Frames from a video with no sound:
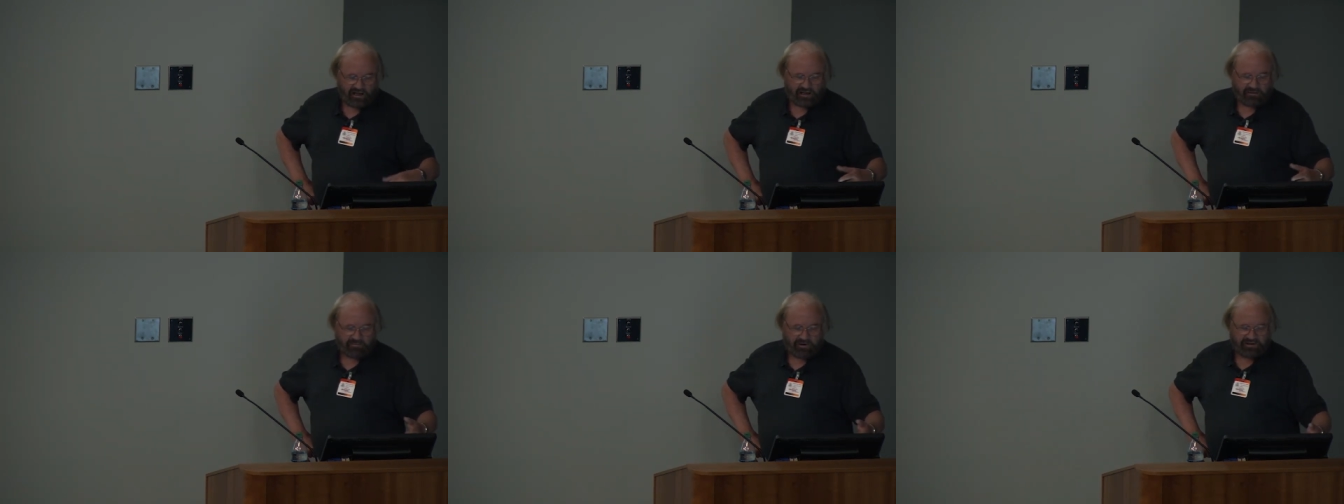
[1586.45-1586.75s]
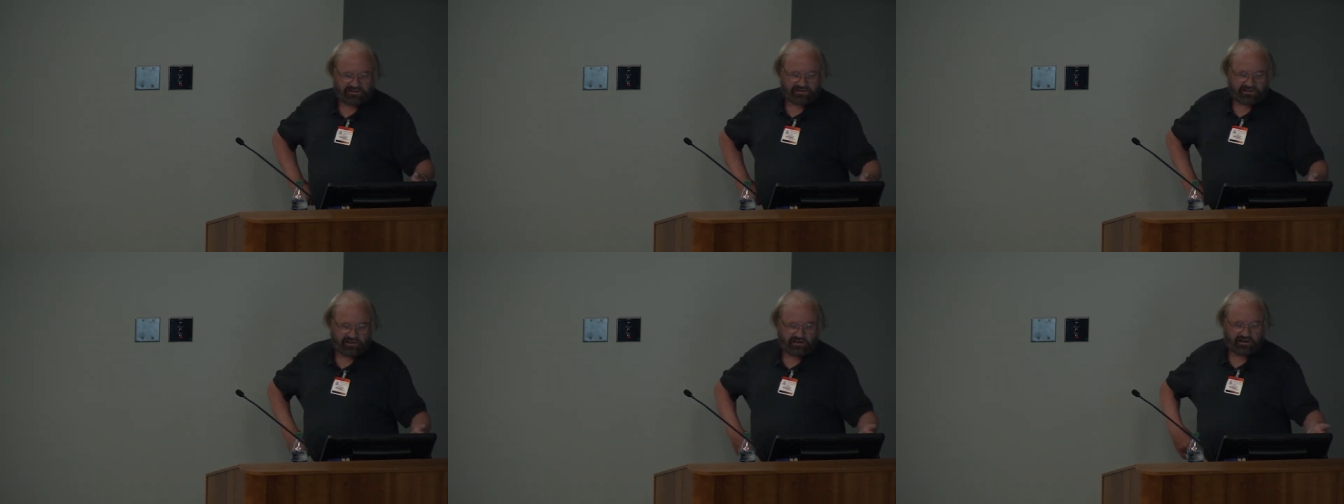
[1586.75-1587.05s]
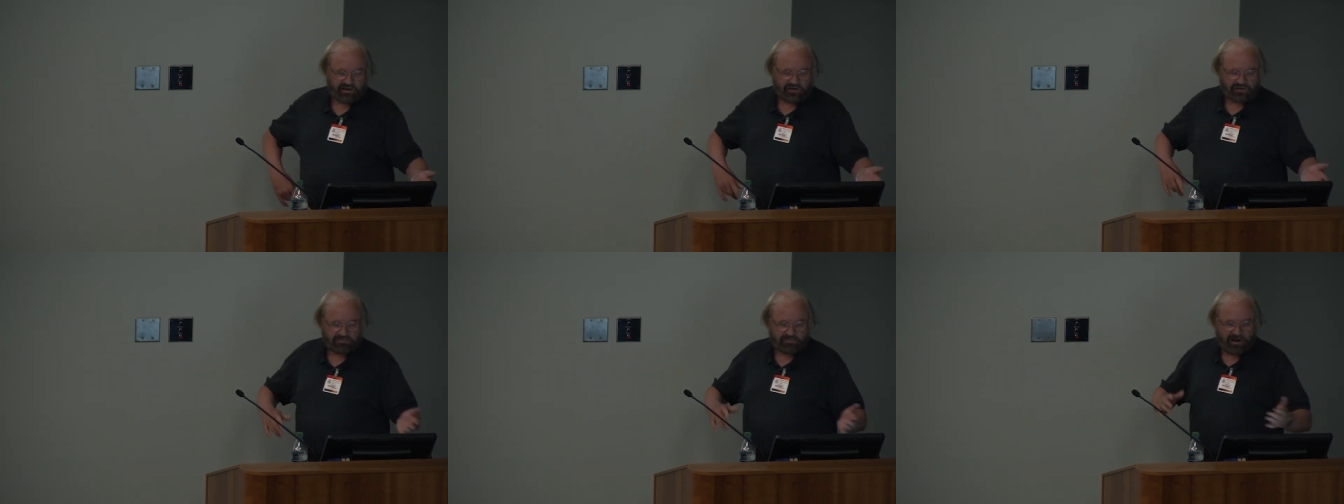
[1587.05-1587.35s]
he basically
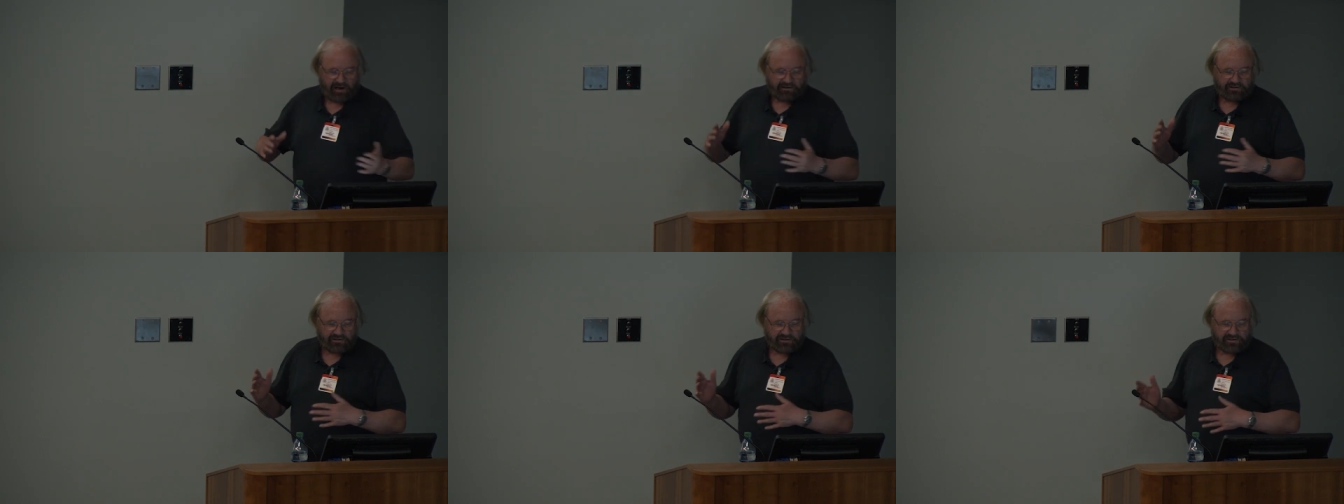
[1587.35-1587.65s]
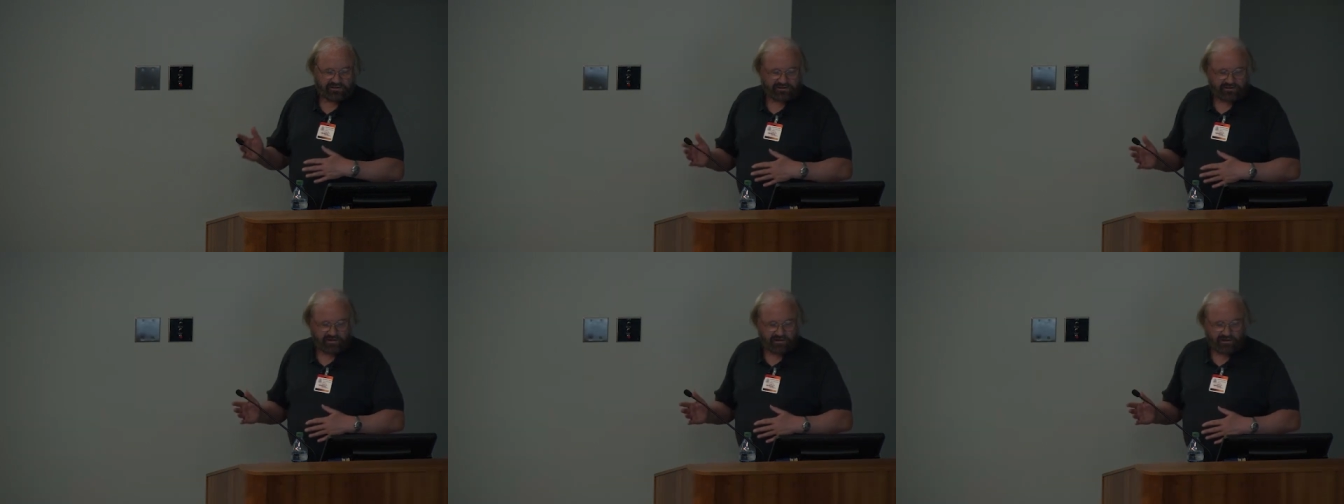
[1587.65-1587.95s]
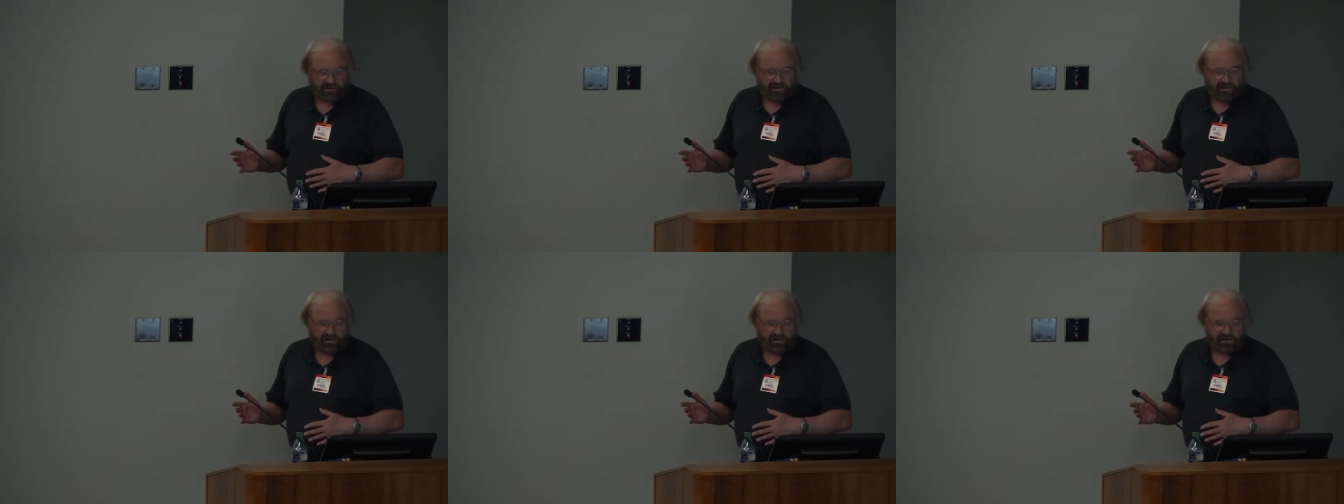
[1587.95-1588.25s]
goes back to his
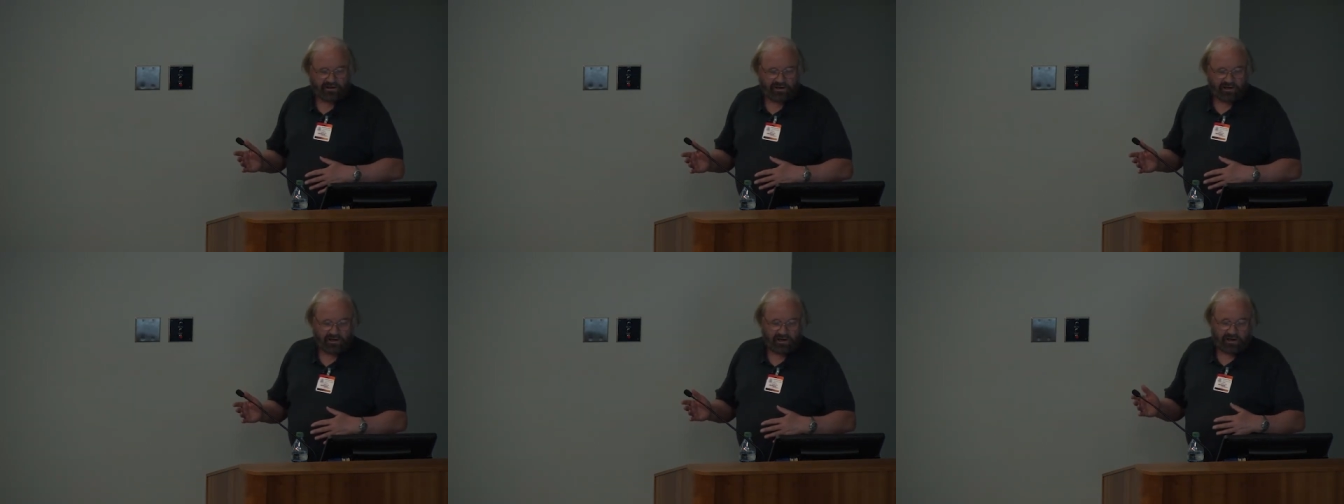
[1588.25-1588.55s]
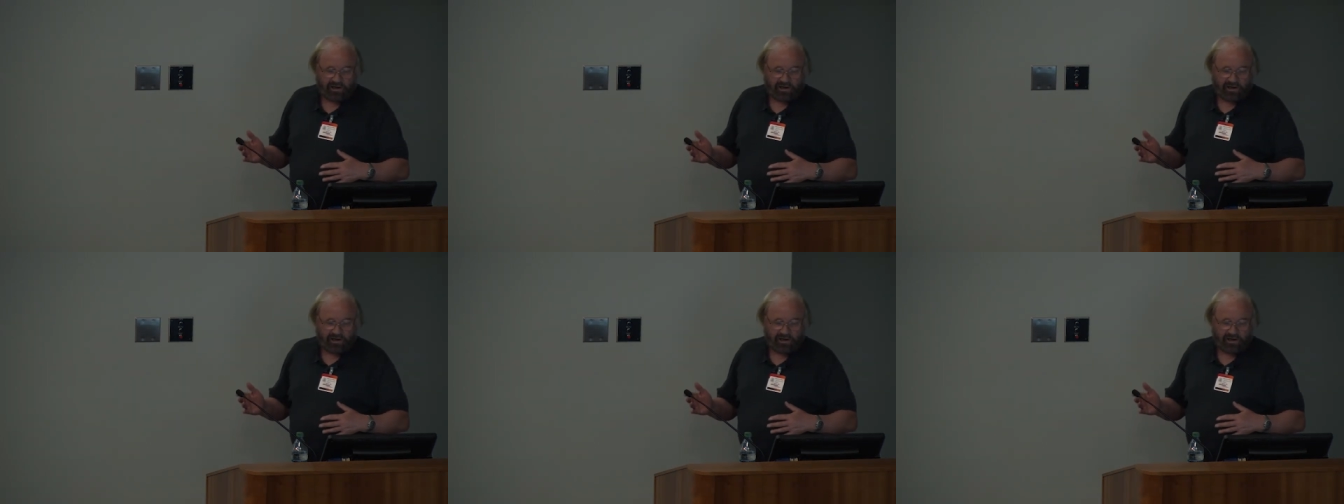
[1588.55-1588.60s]
car,